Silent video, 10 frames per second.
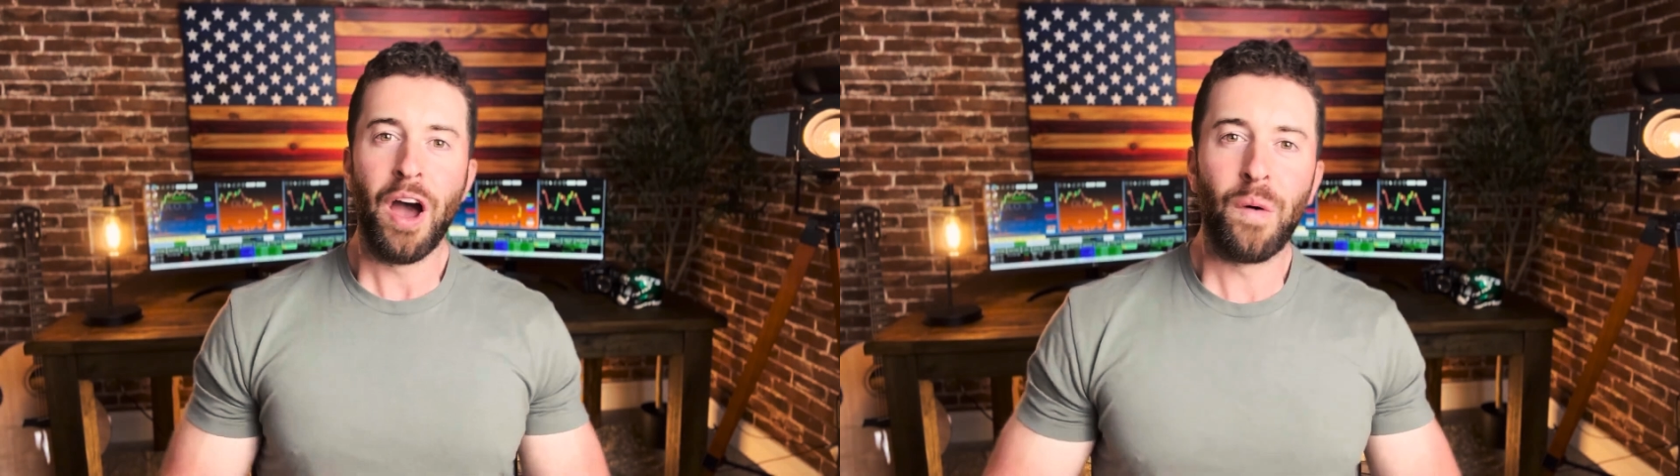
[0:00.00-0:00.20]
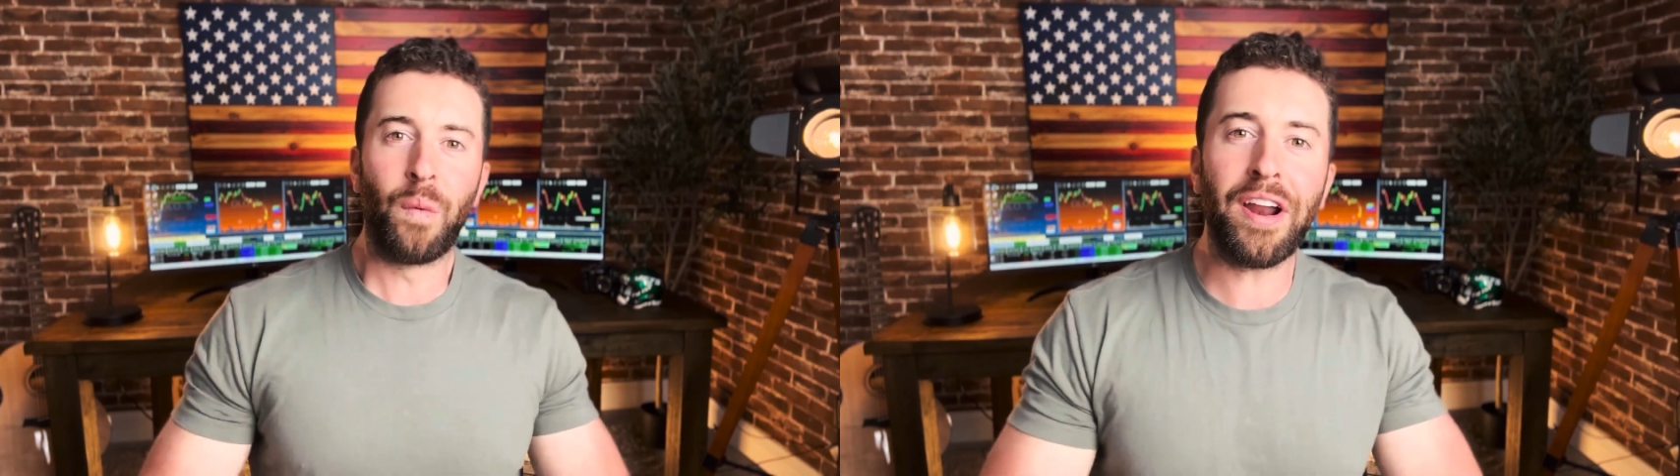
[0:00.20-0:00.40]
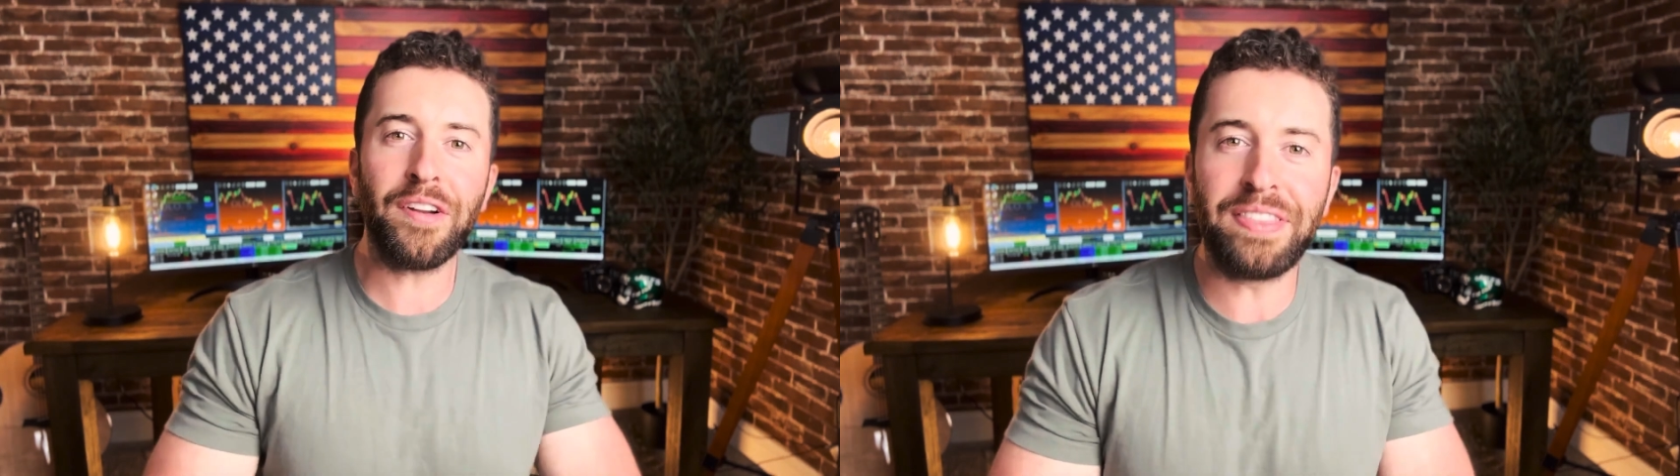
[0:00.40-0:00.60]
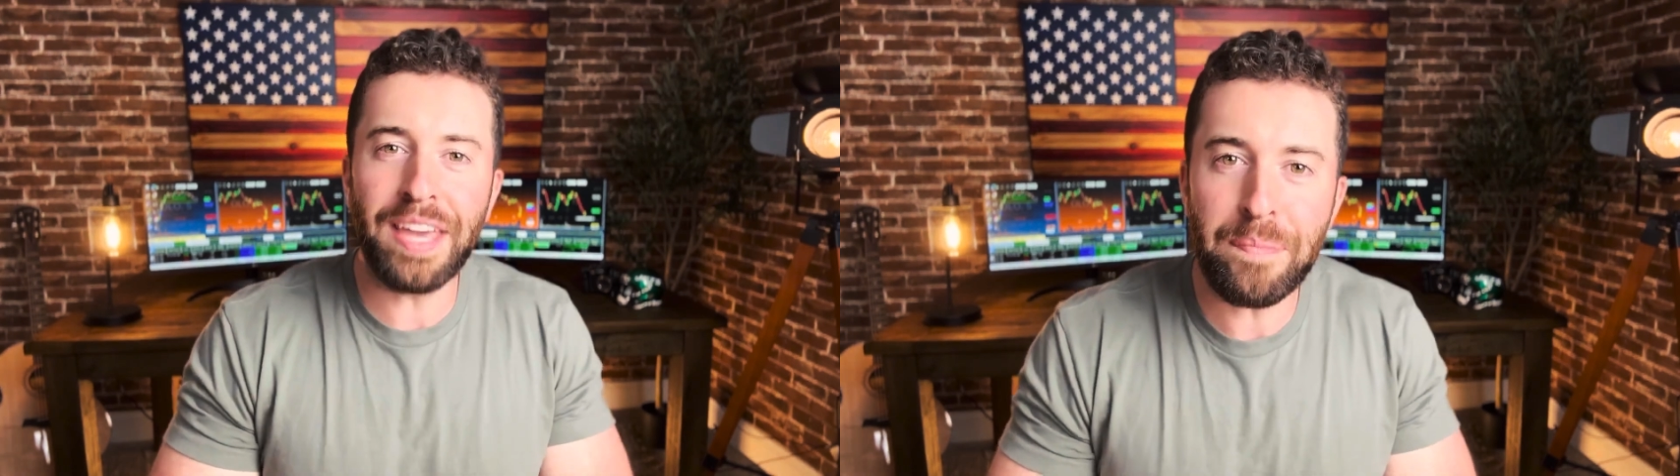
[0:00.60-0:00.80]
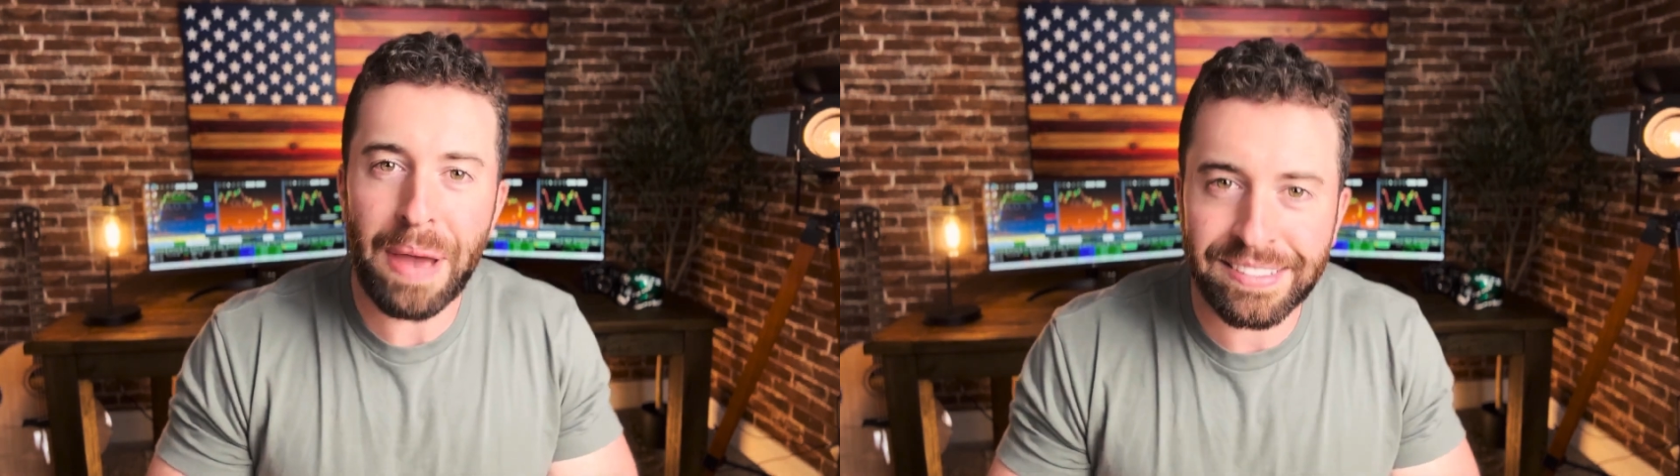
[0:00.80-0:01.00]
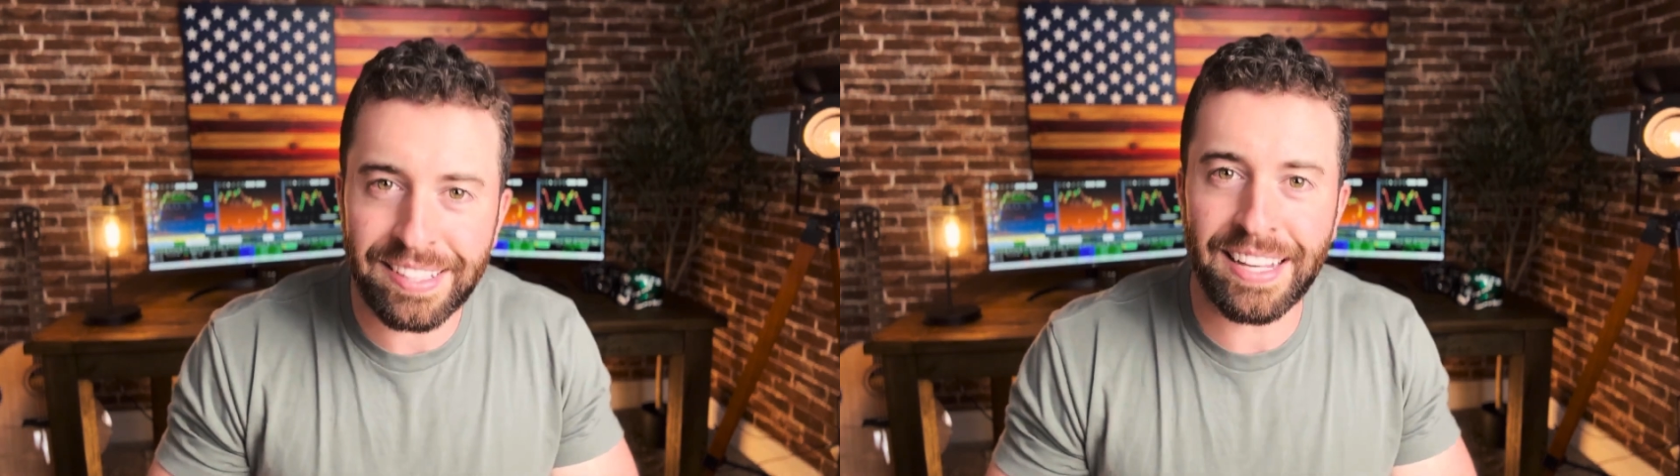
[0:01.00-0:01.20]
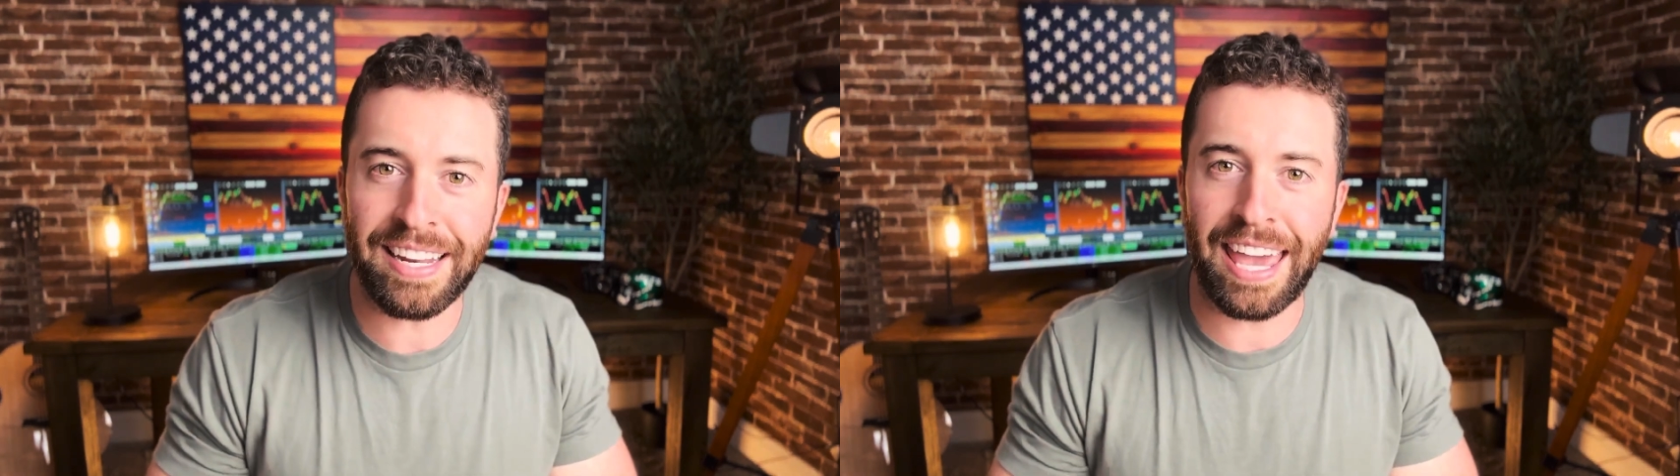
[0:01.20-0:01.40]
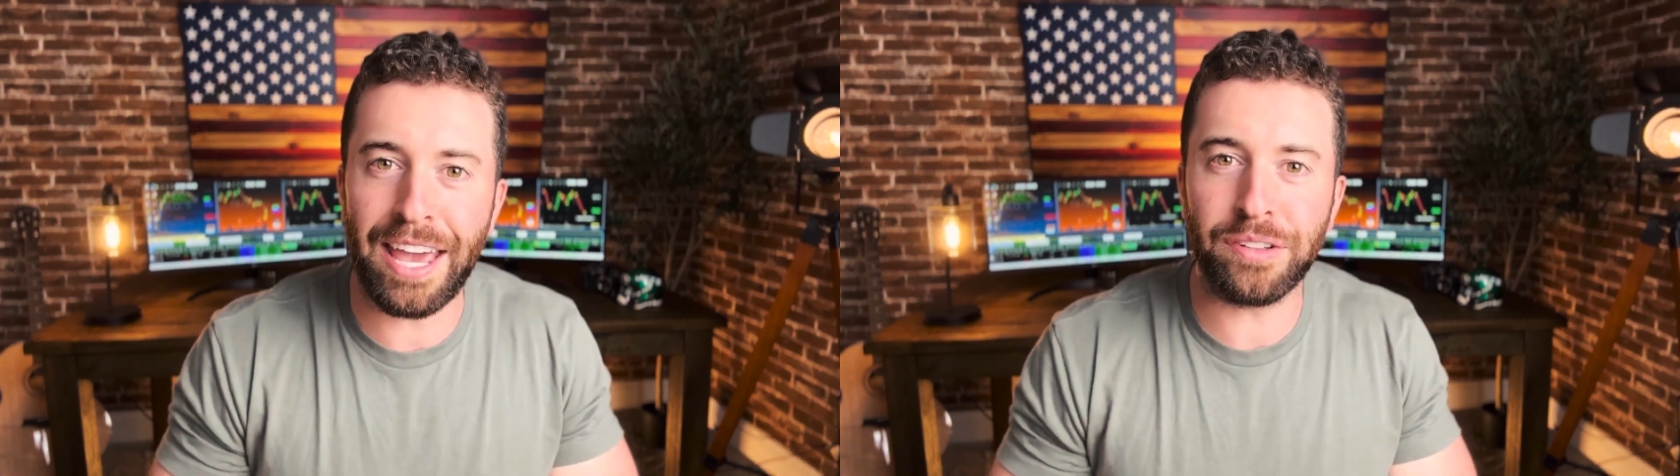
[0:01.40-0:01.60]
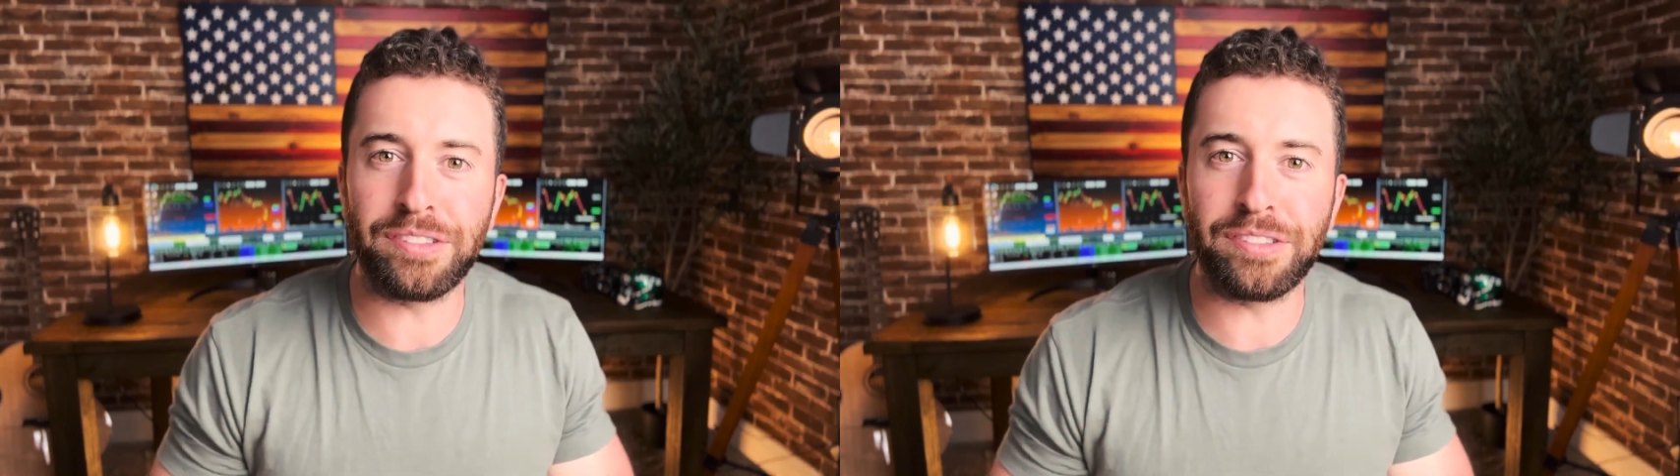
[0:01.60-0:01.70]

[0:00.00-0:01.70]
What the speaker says: What are the best indicators